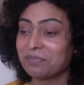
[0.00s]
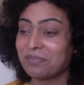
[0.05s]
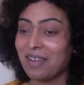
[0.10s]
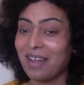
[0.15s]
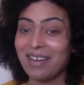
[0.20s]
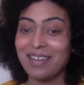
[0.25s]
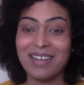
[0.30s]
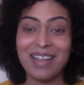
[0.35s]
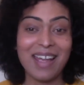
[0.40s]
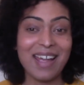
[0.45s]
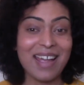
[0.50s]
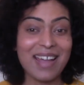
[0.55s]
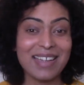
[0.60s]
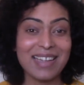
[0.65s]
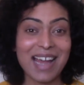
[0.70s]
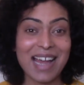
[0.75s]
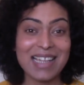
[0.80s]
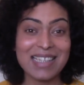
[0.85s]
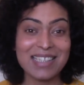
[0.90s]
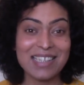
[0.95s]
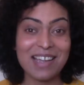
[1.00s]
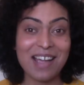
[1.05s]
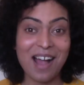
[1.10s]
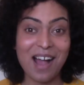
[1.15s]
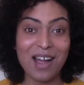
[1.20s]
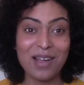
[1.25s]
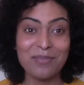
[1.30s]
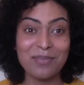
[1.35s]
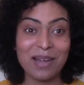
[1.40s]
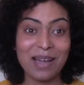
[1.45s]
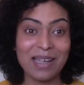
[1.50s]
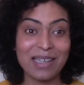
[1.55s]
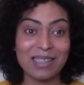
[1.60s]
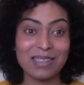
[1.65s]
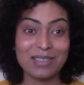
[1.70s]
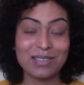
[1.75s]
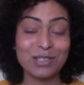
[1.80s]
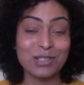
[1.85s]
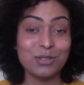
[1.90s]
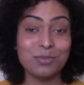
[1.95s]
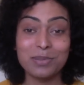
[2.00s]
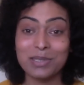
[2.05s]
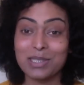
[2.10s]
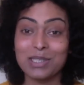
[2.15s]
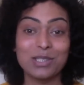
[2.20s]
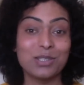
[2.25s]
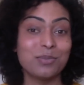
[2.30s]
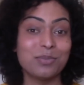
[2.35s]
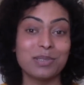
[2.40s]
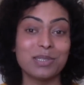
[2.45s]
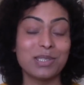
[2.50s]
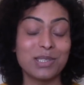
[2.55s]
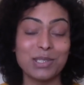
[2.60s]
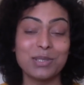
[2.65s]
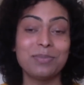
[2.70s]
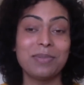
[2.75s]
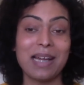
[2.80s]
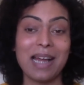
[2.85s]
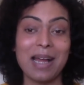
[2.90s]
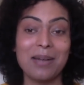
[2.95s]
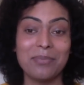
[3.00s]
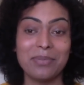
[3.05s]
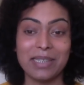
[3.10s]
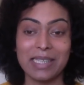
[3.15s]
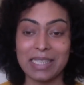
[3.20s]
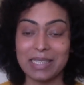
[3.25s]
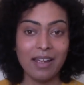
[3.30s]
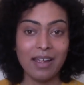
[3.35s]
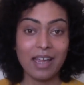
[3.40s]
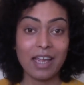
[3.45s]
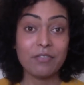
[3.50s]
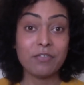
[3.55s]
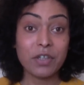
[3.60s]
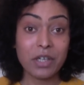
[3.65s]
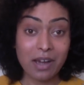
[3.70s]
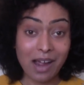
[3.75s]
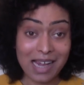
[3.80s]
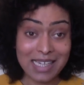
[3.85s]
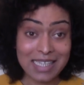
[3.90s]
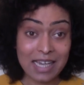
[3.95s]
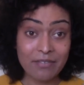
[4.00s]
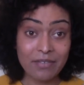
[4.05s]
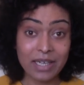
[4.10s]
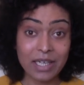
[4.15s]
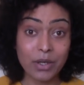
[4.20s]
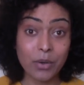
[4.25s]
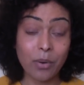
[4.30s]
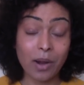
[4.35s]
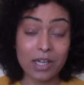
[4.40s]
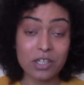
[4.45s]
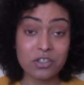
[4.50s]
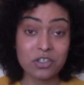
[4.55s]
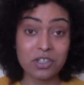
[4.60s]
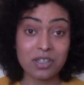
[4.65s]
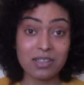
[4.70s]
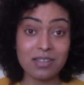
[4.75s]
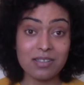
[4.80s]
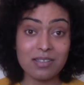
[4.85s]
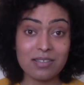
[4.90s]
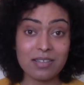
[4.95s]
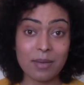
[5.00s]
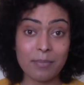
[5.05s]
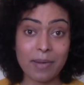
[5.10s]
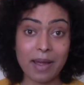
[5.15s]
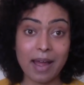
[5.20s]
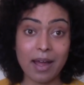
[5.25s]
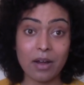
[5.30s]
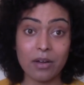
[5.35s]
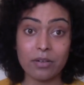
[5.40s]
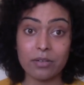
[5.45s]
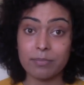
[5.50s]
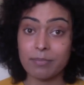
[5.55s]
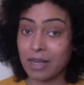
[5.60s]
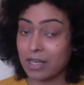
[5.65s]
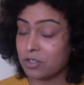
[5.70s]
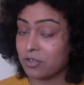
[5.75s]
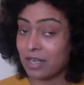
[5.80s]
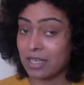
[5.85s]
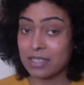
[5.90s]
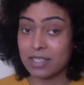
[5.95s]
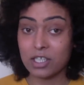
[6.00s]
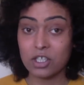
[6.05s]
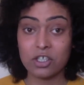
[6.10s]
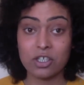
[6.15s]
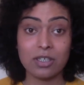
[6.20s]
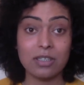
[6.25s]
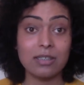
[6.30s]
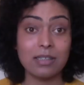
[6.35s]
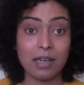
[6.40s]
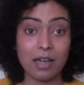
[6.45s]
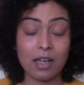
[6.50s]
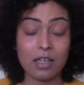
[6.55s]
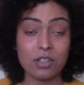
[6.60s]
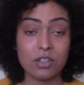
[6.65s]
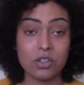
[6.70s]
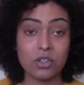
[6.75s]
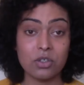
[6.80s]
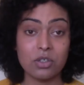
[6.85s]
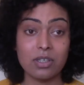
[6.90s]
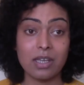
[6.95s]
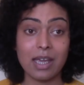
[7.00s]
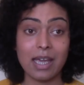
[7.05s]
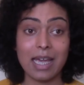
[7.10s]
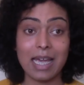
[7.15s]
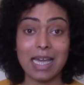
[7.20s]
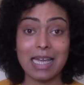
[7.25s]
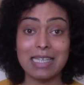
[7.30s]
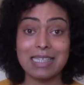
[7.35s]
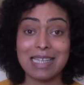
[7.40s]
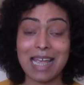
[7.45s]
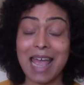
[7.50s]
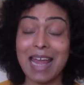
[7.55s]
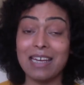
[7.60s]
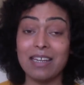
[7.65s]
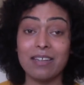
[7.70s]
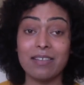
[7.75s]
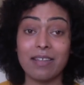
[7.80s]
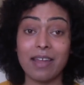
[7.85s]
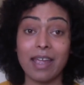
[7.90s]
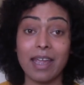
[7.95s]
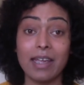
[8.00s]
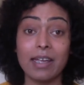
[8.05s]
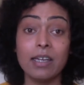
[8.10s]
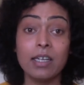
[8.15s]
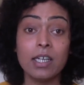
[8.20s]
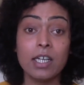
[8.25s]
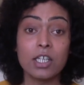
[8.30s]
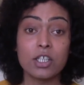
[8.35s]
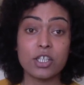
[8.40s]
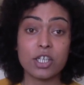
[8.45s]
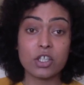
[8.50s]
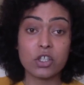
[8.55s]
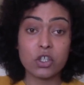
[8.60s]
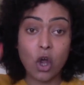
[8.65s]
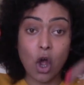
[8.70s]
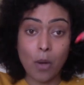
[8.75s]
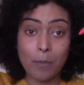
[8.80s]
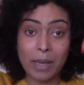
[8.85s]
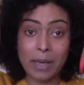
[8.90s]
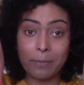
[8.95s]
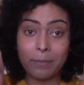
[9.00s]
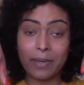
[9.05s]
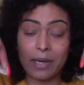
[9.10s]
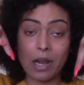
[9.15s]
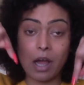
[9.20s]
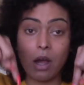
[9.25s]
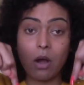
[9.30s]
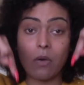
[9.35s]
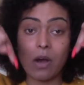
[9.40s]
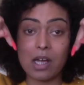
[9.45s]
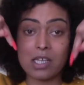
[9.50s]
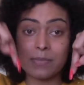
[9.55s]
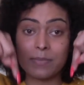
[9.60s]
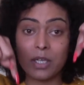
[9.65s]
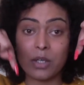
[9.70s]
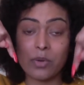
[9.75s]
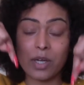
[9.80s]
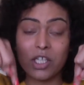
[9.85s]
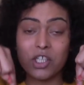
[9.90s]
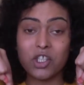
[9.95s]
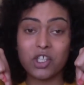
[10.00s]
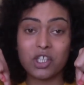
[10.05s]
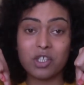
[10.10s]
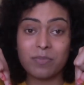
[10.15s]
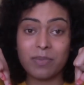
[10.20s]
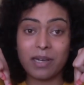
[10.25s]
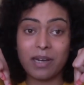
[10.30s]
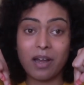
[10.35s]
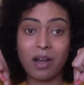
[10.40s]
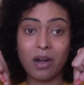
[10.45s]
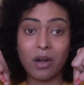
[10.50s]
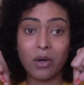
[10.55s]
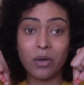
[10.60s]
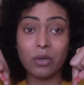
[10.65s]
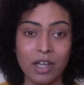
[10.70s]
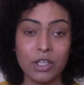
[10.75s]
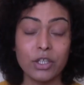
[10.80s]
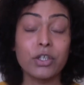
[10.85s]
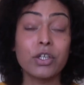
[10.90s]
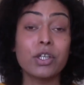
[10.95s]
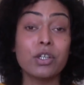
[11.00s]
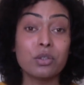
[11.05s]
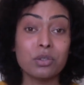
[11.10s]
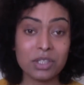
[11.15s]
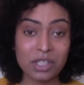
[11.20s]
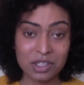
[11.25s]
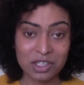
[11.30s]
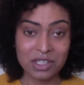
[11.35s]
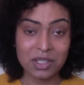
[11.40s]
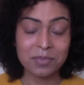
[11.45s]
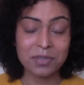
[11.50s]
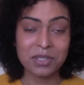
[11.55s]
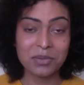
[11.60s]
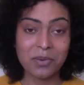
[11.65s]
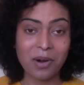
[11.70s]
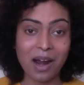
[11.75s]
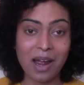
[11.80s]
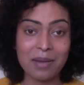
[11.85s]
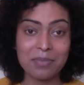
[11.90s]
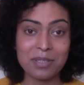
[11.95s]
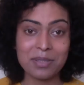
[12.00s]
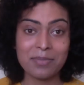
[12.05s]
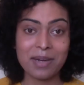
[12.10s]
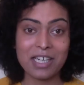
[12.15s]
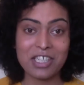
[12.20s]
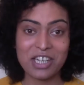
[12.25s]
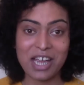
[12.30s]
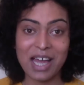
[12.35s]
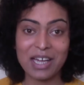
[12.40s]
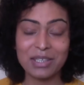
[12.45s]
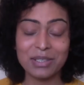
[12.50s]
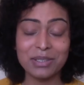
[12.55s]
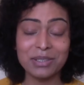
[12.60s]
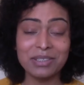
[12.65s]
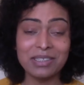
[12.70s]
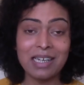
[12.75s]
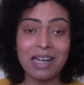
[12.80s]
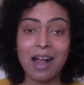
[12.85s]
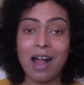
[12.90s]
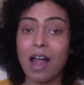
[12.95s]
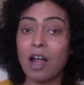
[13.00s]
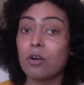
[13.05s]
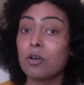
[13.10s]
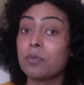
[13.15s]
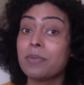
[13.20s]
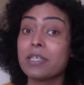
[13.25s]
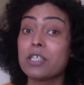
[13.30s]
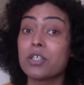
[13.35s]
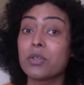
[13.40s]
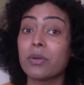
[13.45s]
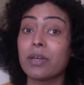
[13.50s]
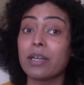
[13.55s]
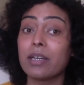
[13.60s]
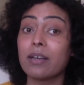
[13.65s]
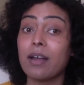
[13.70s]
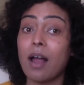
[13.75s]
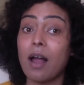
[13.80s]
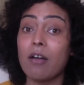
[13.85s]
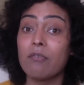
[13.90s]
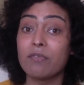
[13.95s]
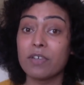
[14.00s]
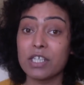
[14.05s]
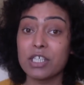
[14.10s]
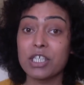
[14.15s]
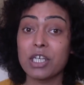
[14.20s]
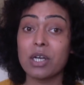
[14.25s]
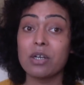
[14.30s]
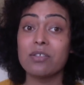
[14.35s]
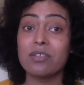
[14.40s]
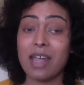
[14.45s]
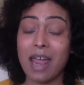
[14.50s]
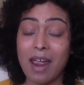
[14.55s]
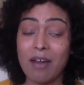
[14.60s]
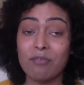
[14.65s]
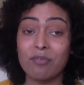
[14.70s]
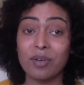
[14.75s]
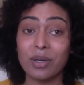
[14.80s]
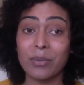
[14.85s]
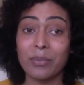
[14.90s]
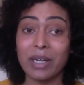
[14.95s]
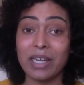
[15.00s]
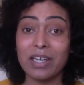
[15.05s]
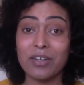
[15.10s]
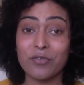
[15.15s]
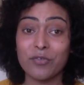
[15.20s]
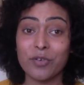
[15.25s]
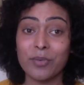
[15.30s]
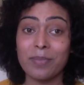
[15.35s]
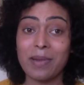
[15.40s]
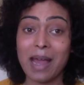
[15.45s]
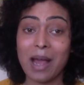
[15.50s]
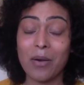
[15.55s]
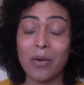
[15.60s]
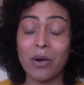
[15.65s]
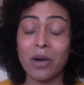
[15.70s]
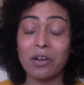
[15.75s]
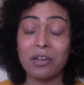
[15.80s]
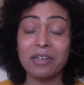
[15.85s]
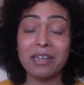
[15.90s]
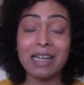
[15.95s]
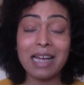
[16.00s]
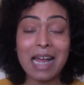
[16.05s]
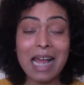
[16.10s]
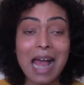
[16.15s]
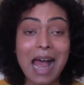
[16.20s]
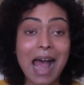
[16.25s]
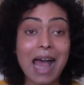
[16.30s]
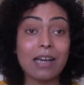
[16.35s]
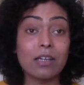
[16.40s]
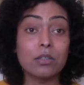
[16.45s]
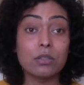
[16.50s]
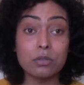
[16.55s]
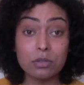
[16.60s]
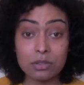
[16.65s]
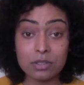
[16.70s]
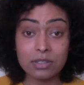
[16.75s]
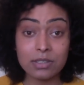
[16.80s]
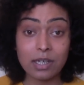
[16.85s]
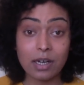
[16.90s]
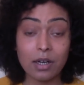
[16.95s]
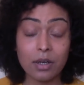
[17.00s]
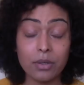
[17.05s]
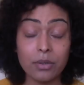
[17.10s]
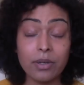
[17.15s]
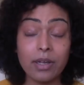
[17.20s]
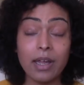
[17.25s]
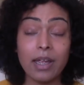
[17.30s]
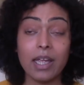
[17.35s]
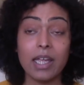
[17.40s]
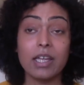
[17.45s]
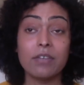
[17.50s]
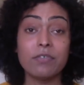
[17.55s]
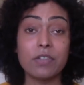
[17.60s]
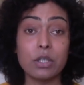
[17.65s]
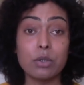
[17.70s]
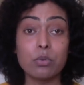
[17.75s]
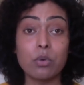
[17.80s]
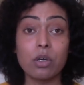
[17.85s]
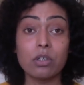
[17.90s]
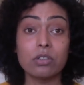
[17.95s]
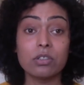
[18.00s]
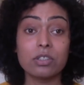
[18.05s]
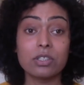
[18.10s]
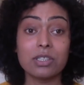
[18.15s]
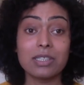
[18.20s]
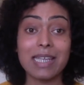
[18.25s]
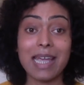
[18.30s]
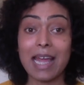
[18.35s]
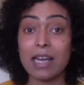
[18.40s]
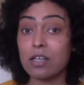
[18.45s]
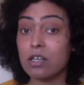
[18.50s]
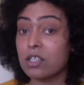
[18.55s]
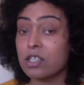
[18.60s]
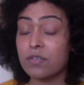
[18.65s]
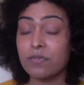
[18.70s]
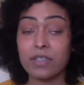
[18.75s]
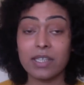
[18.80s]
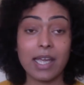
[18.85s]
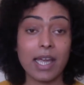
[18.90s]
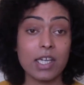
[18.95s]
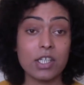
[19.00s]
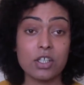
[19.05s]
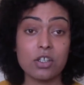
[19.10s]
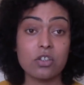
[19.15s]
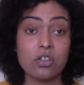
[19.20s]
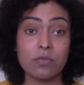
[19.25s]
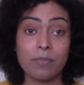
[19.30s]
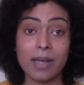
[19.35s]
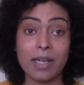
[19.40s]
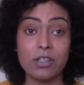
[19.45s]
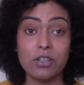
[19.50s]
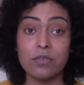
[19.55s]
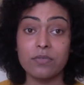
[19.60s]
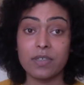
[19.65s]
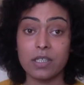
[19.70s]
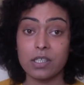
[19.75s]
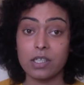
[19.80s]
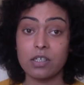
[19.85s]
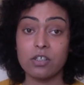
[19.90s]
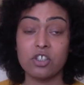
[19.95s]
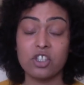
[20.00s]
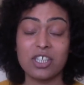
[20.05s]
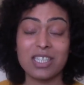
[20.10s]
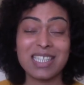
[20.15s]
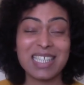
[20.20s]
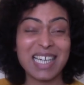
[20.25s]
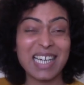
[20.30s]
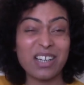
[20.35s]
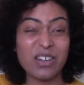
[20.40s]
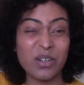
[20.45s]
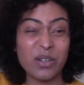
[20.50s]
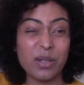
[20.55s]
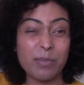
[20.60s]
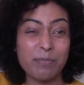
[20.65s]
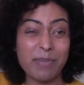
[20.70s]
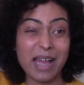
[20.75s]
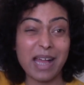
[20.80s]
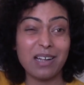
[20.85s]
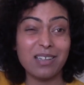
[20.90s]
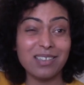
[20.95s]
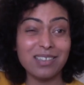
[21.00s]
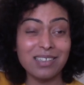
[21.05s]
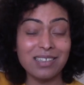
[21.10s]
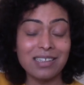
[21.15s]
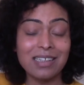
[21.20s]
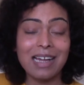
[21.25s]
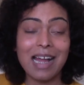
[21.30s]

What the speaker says: And yeah, that's it. I'm like super, super, super happy. If you guys have any questions about my transition, the last 2 years, anything, just comment below, ask me questions below. You can also subscribe to my channel. I will be doing videos every week from now on. And also, if you want to get notifications of my new videos, just click on the bell